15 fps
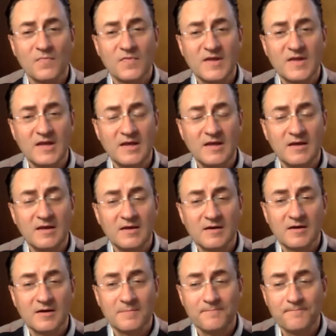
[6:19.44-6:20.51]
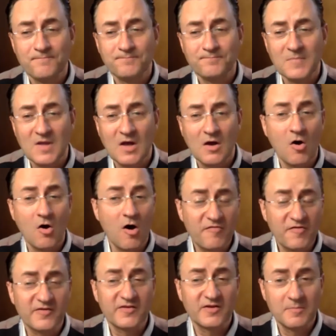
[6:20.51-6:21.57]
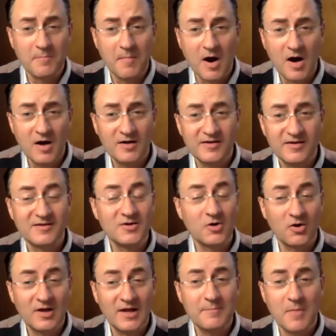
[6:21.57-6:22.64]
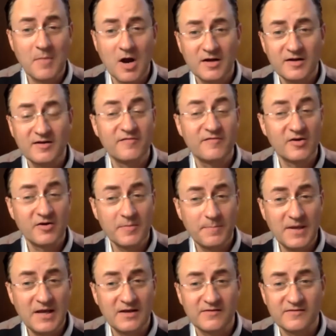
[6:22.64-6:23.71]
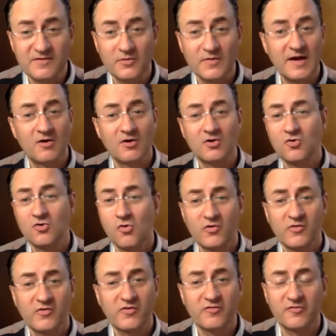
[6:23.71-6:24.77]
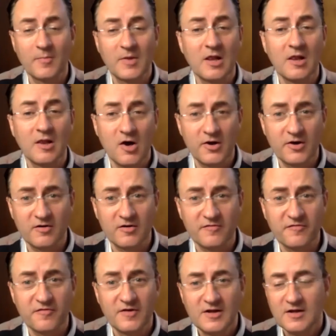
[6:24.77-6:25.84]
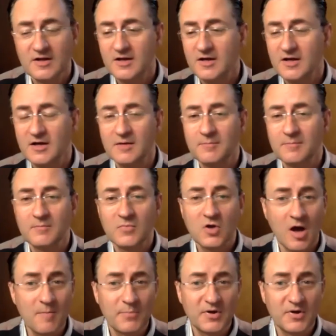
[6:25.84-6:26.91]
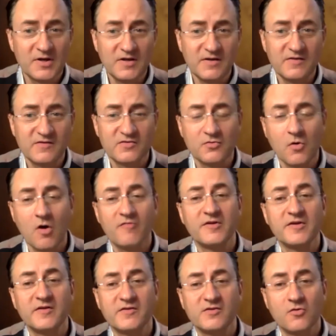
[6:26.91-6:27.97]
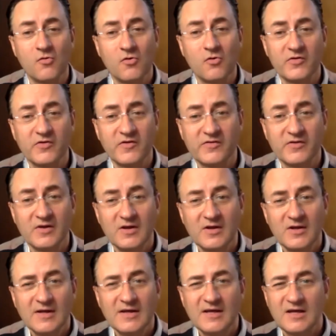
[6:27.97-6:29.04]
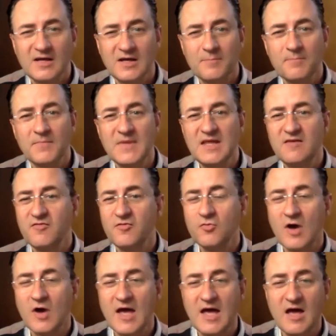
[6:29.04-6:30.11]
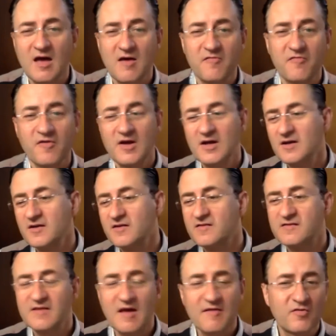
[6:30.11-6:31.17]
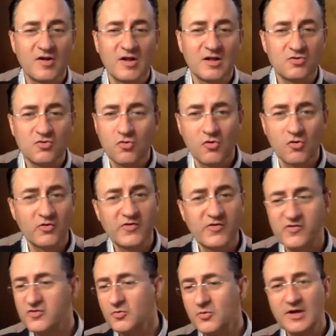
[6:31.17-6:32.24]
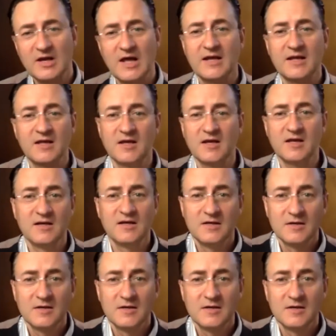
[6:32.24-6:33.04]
the offers in the market, in the online market, are very big. So there are courses from a lot of companies who offer these courses. If you have several courses doing like a